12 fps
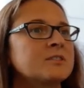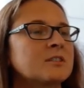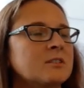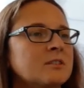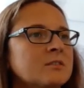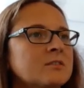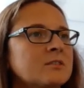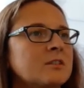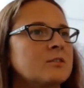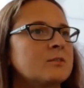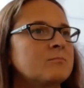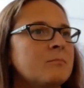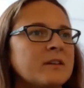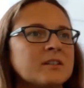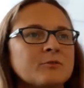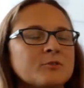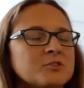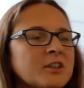can make
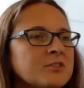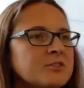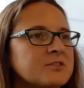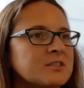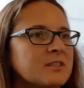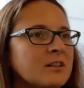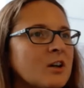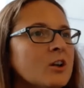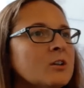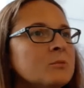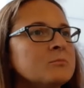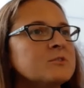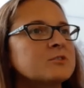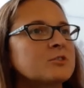different changes to their homes,